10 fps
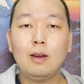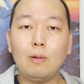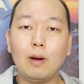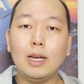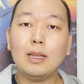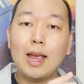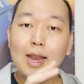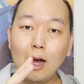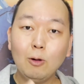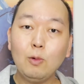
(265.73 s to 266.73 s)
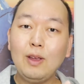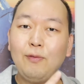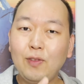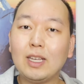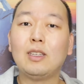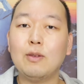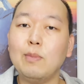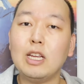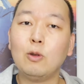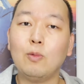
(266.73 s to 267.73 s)
right? And how do we fix a
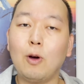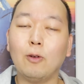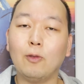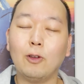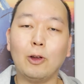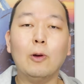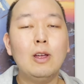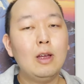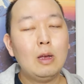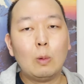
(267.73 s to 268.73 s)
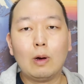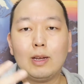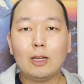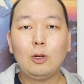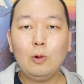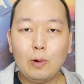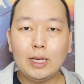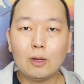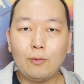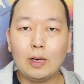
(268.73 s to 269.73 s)
Me Too portfolio? Well, there are 2
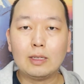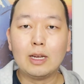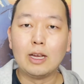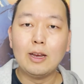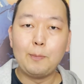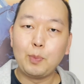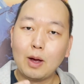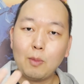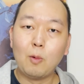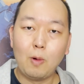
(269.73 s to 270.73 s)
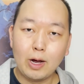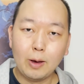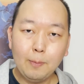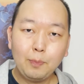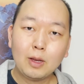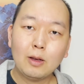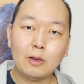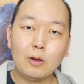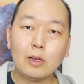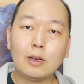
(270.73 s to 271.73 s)
ways of fixing it. Number 1,
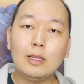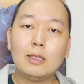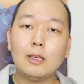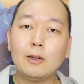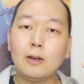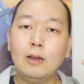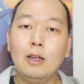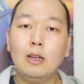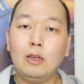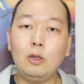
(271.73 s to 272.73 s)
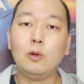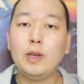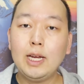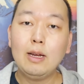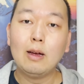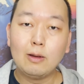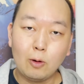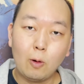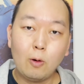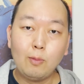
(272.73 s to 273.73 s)
you could consider doing
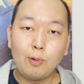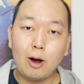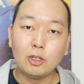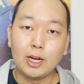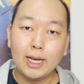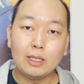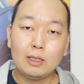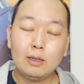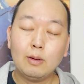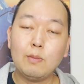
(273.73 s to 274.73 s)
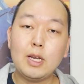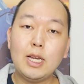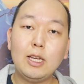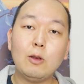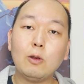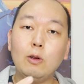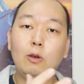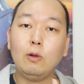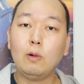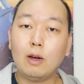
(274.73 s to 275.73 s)
your own projects, meaning you could
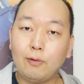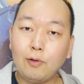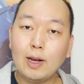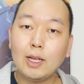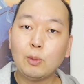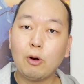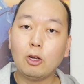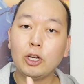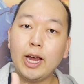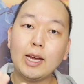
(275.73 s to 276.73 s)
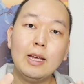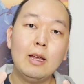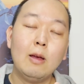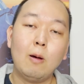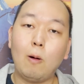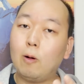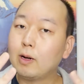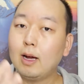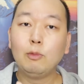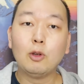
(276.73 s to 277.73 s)
do a freelance project or
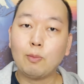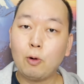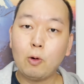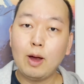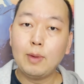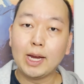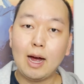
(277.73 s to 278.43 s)
come to a program like